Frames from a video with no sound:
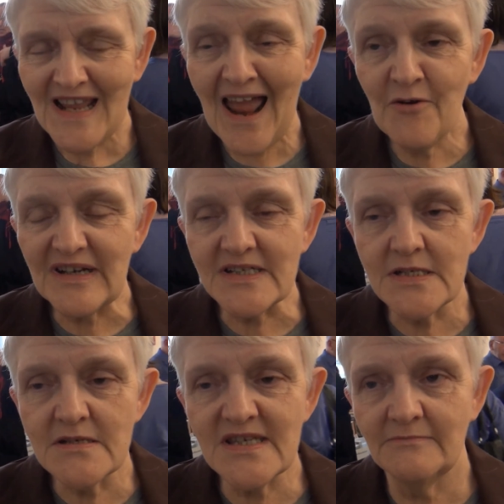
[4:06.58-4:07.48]

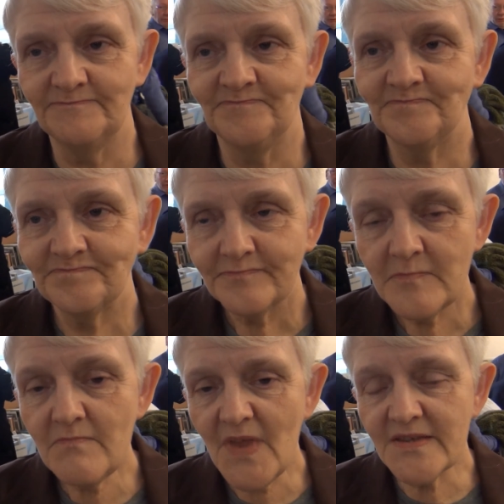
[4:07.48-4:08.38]
Characters.
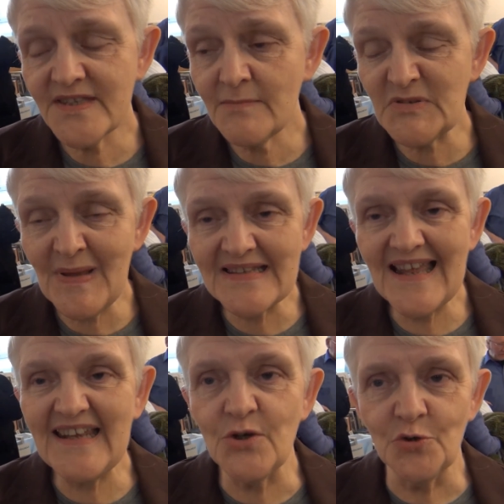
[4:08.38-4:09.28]
Same as makes
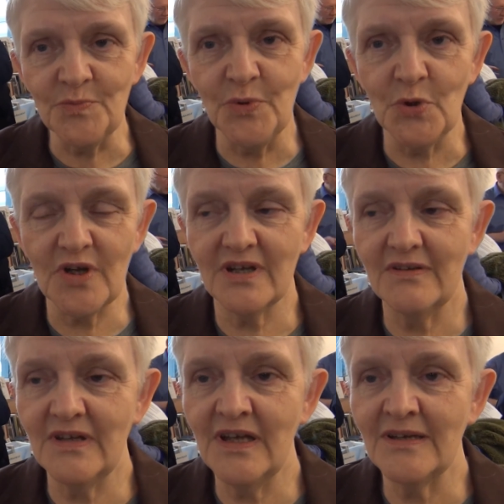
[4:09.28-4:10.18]
any good book.
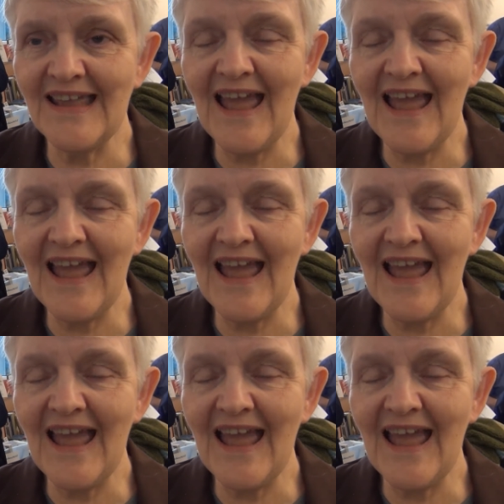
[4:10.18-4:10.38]
Uh,